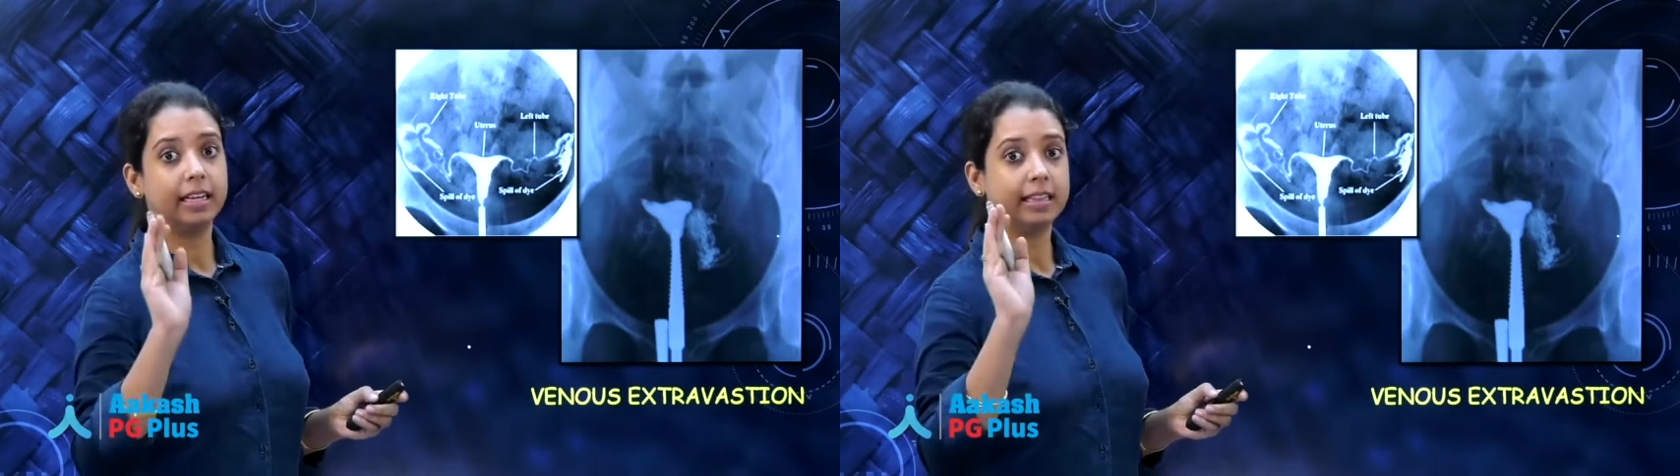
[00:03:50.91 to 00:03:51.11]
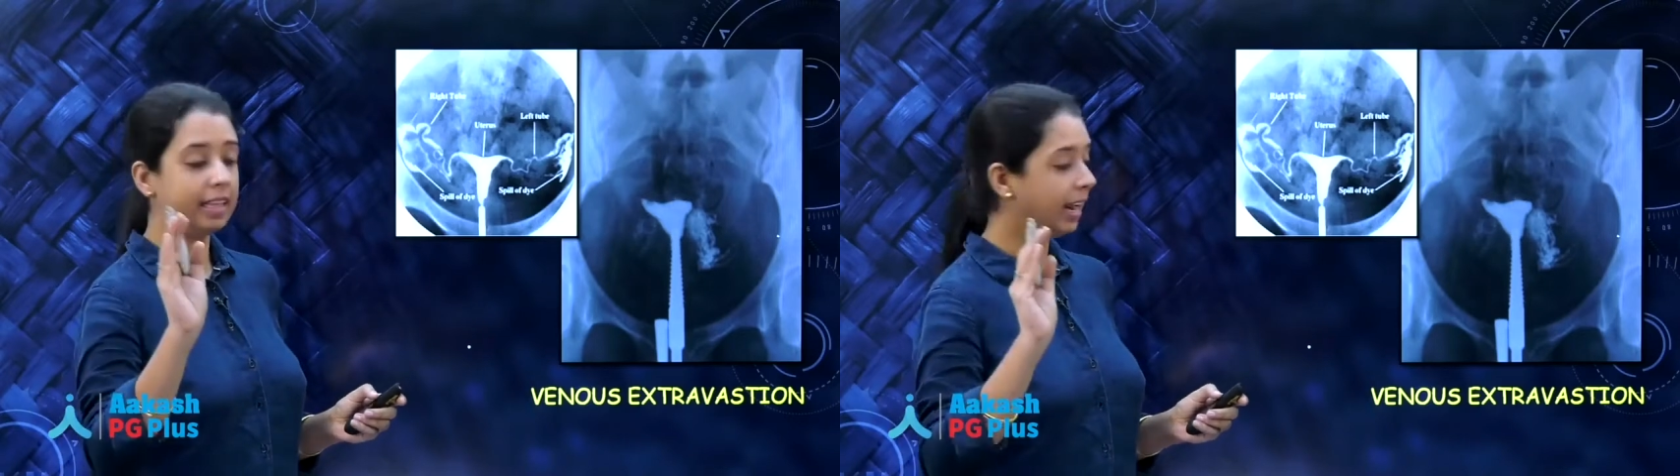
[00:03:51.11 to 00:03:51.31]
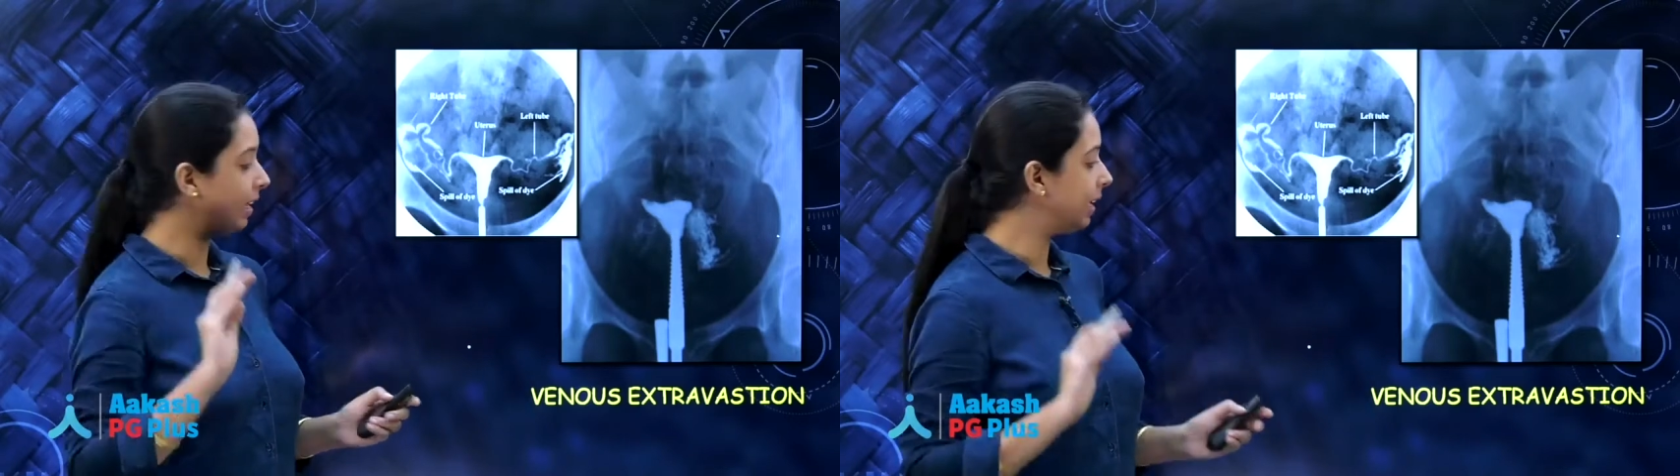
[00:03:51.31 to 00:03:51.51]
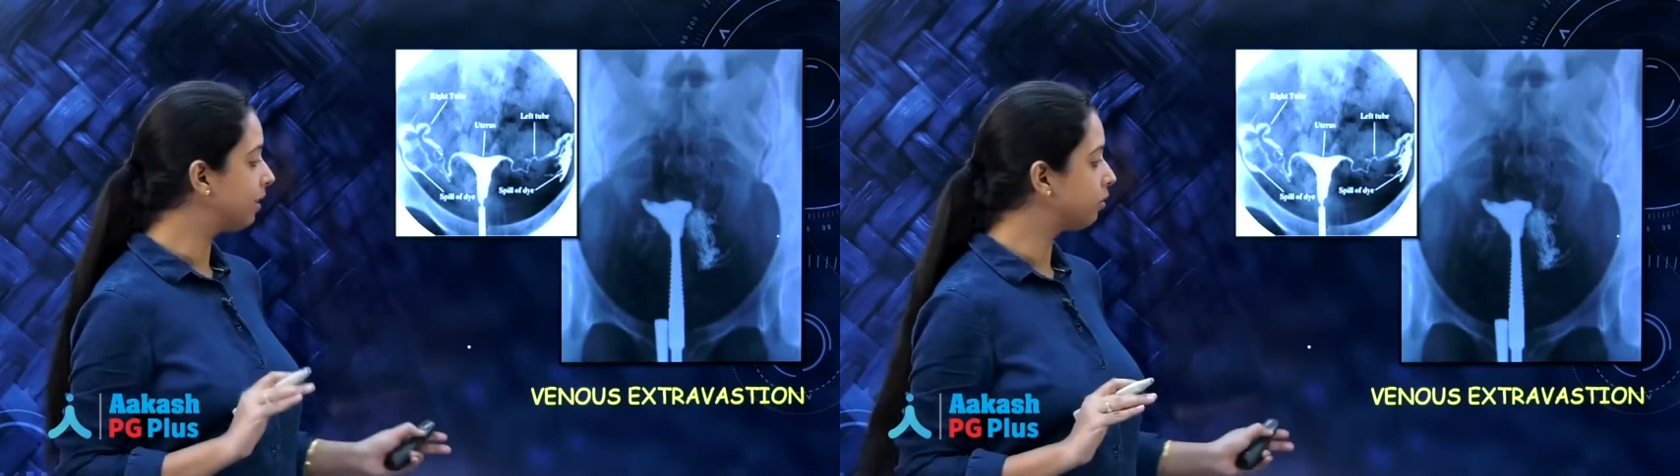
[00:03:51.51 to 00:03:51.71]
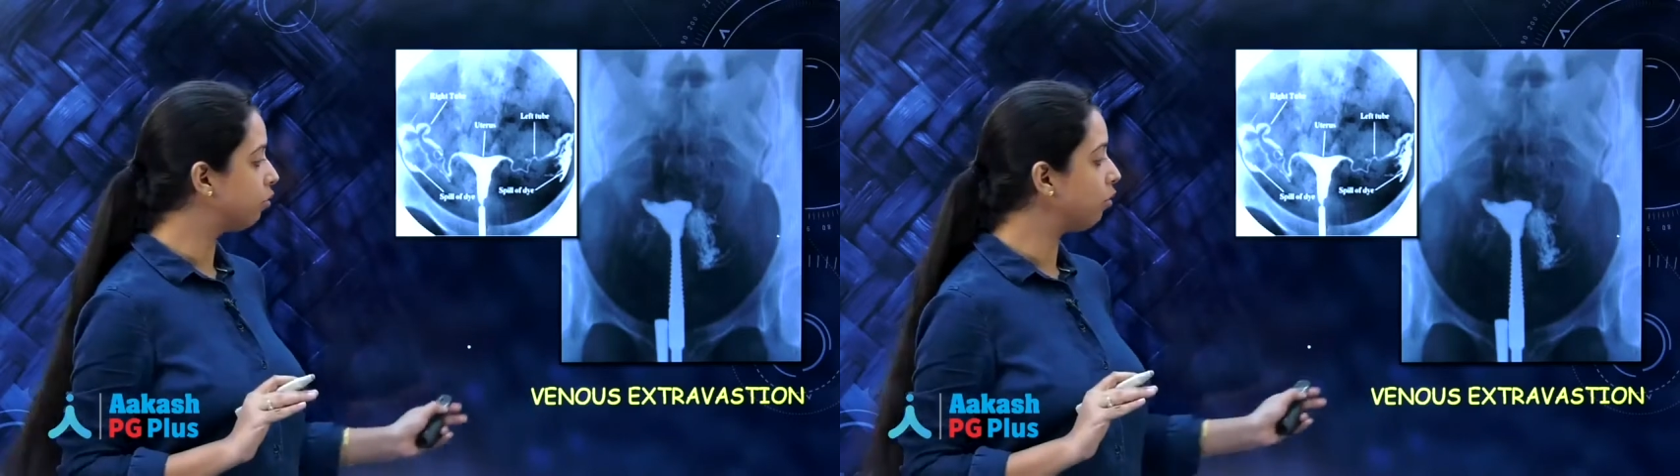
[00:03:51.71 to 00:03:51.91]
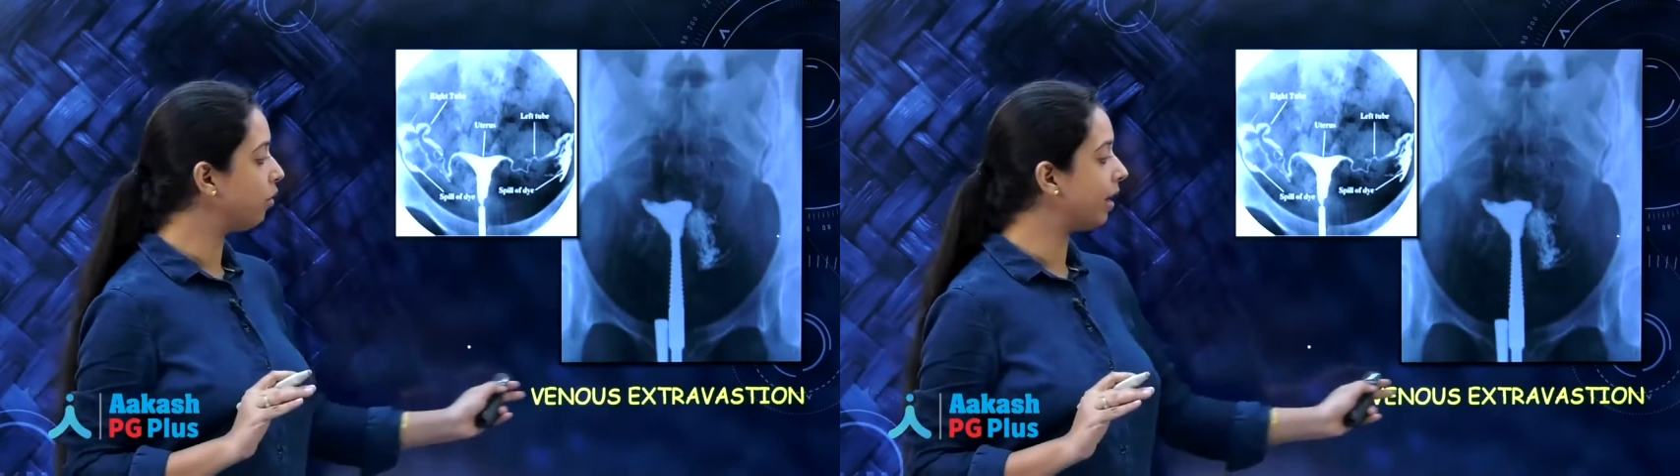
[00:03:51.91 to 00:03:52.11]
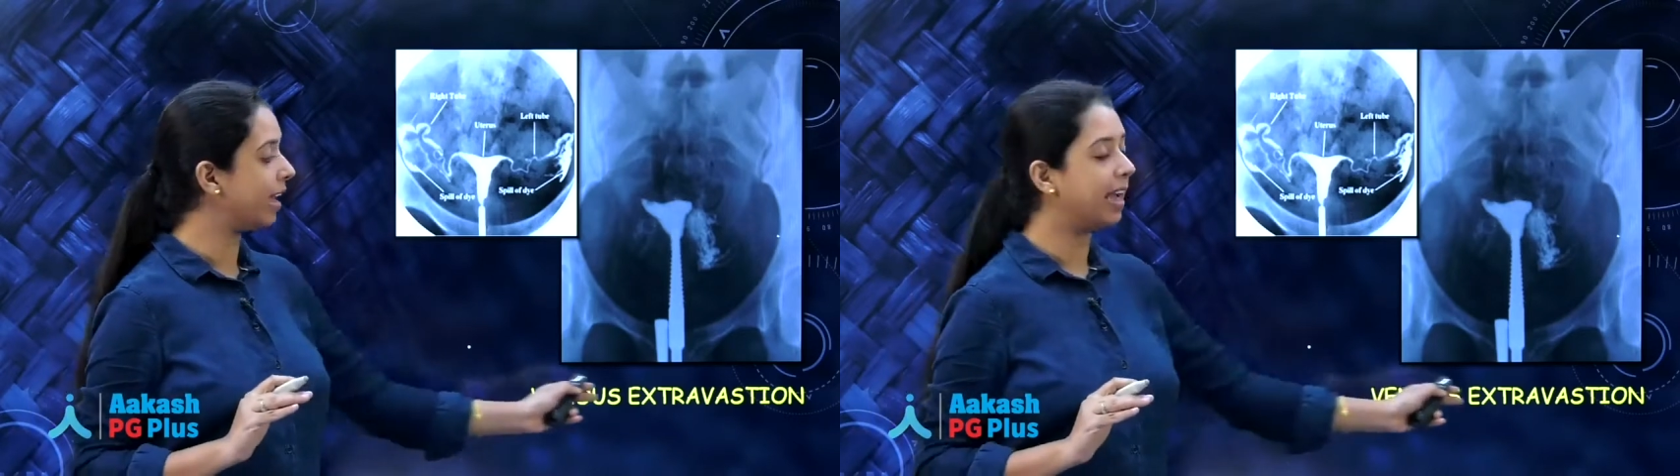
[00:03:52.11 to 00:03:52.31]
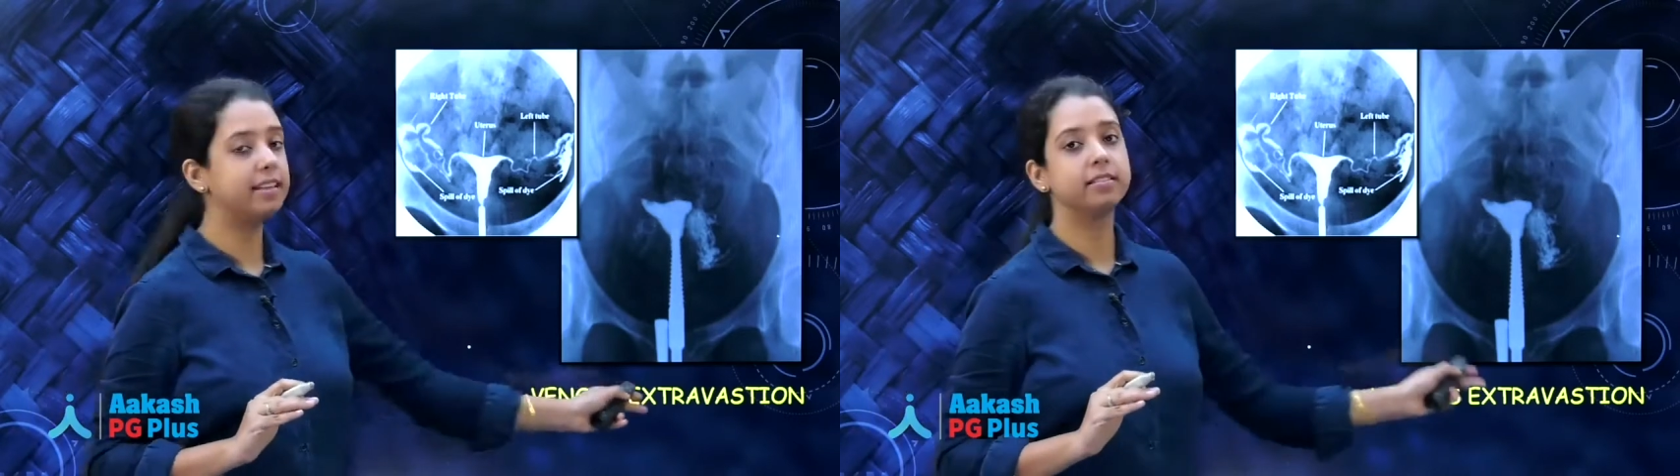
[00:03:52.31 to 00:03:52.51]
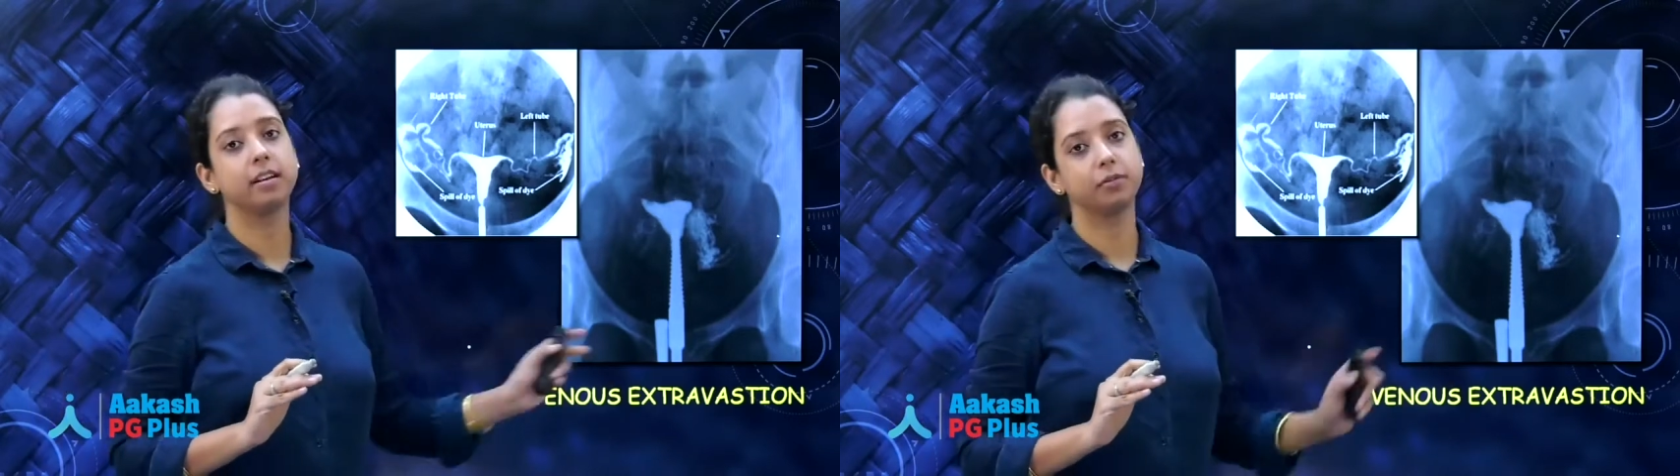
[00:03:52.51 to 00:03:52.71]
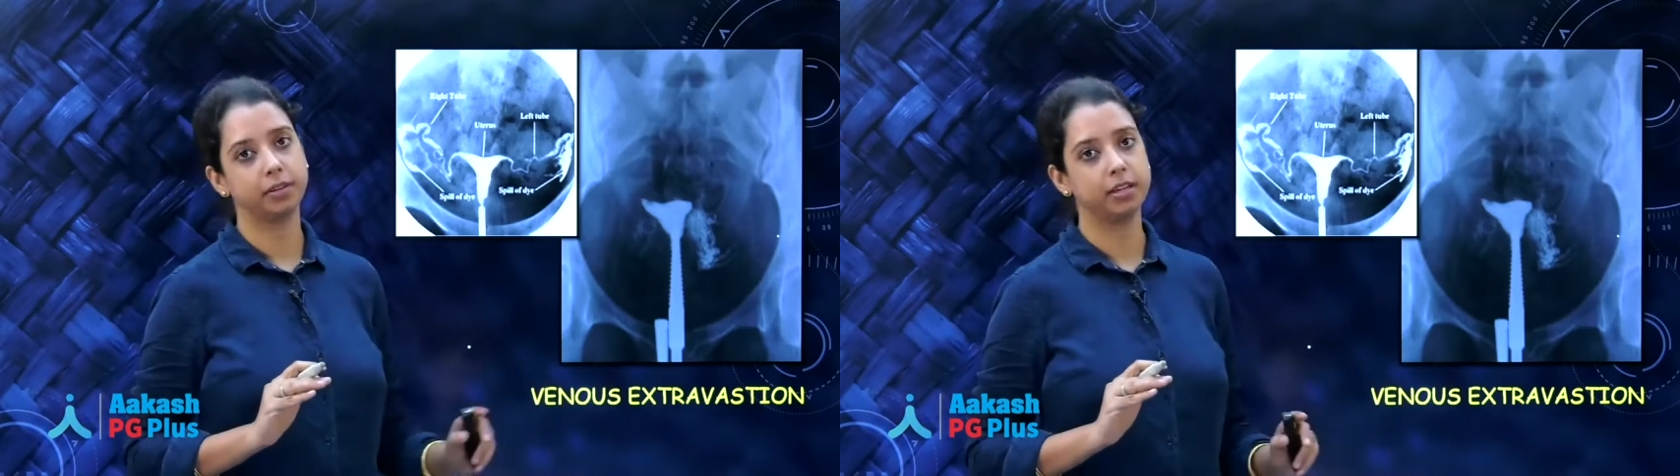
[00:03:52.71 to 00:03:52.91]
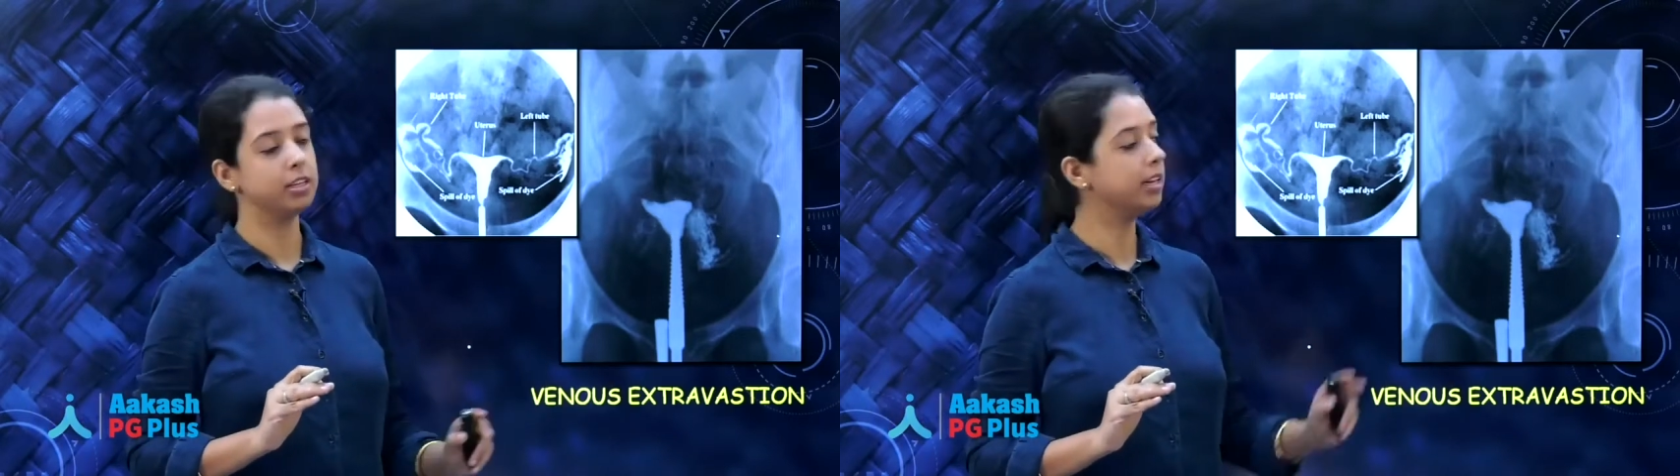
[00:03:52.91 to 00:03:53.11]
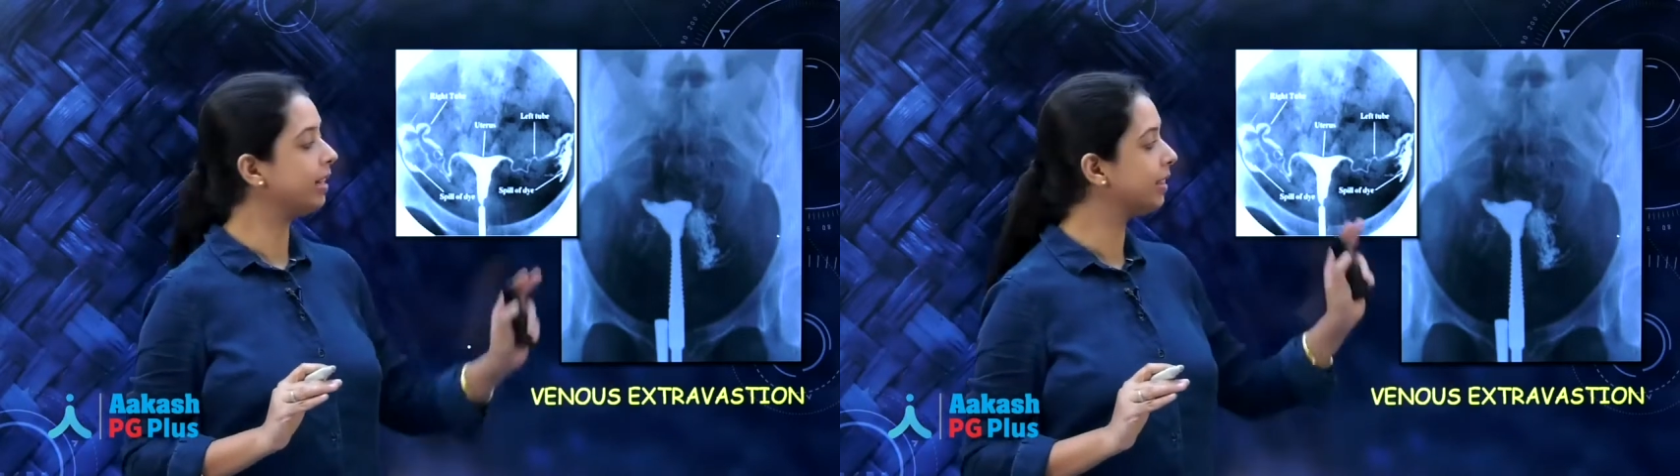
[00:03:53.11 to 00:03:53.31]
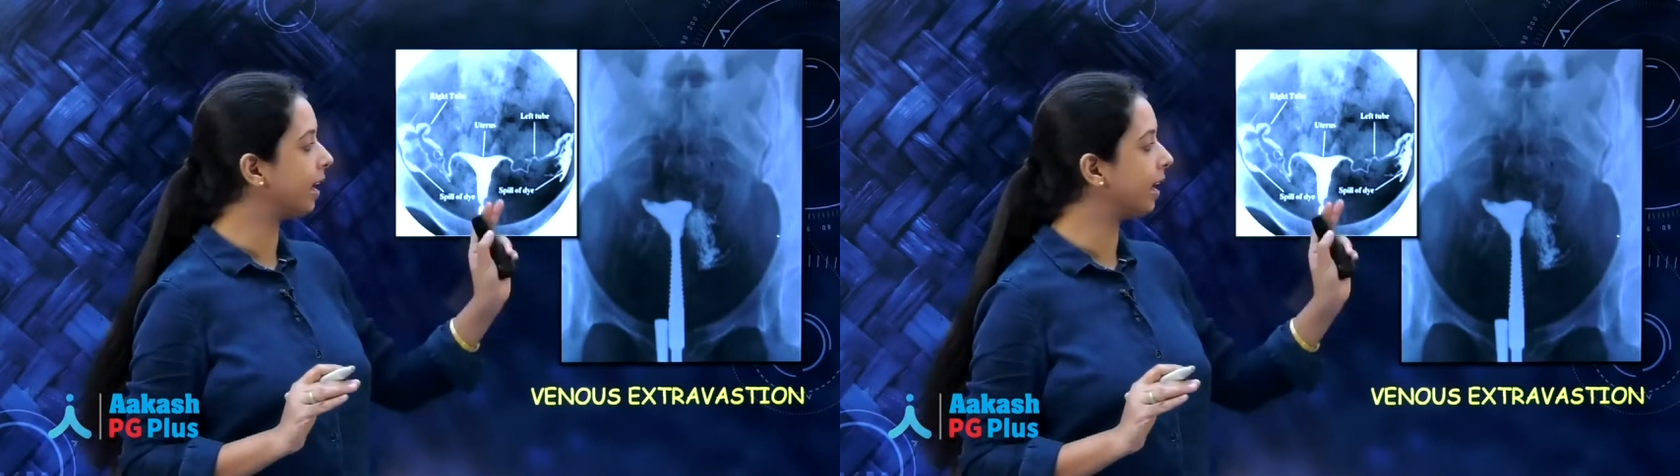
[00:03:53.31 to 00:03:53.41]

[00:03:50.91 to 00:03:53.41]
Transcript: That leads to extravasation and